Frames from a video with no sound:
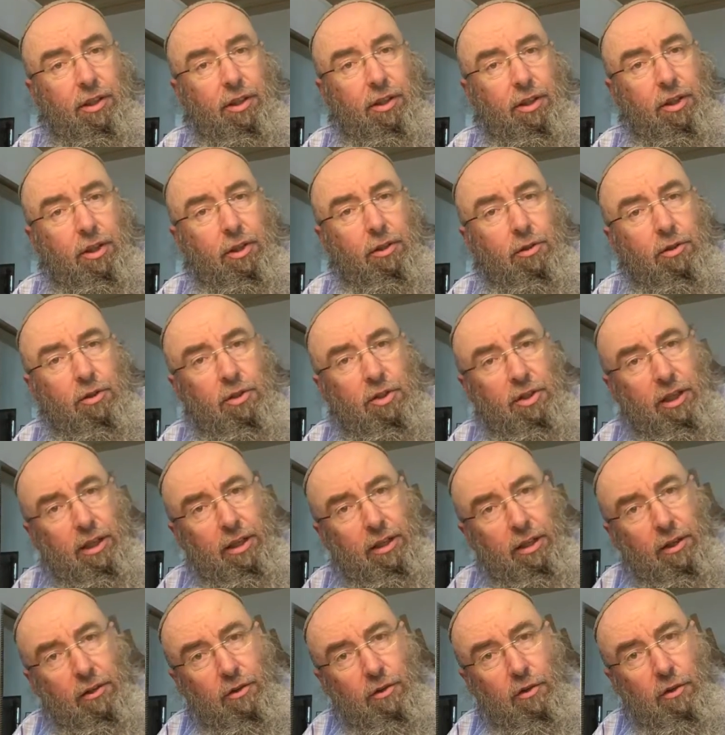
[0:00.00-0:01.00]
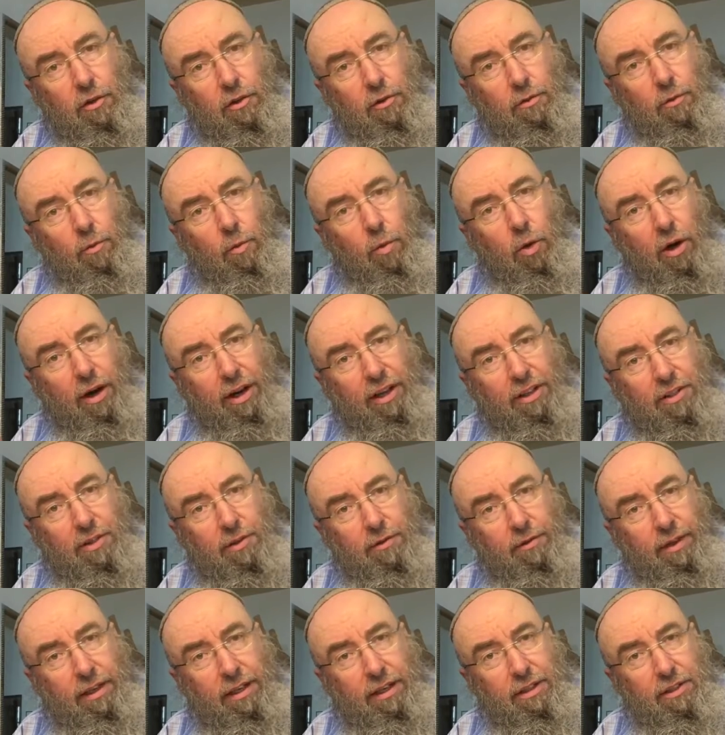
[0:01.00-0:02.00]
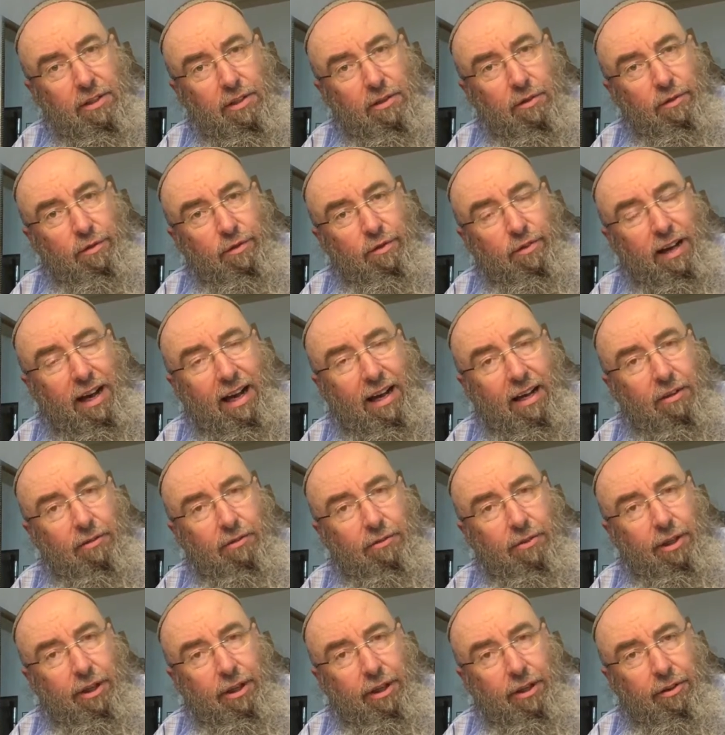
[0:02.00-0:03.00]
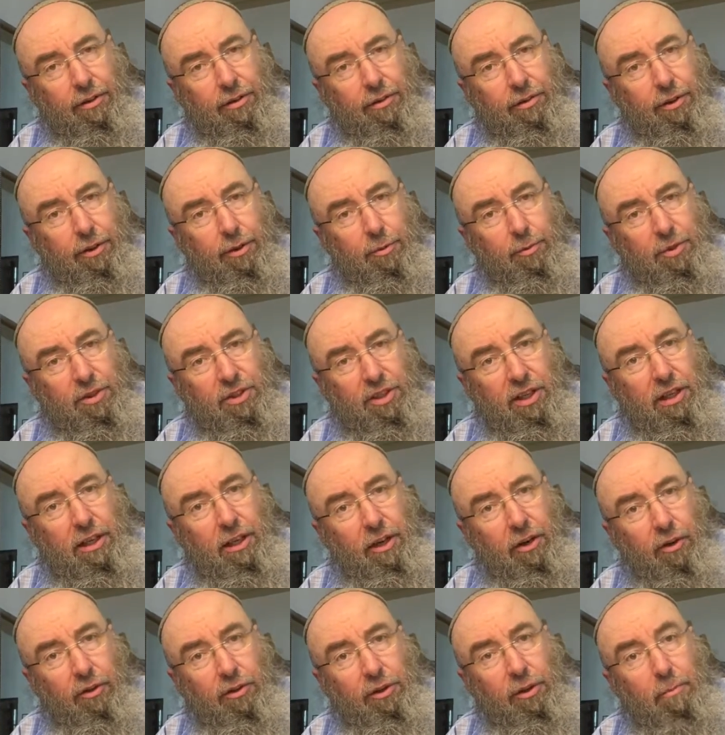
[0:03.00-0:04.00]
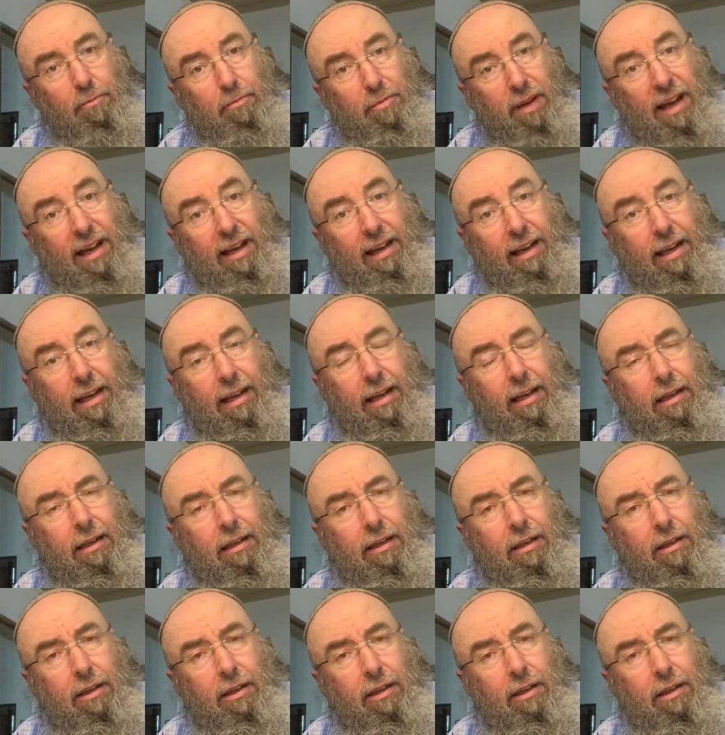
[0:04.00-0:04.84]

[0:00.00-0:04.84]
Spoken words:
you see those white veins of fat running through, particularly on the belly,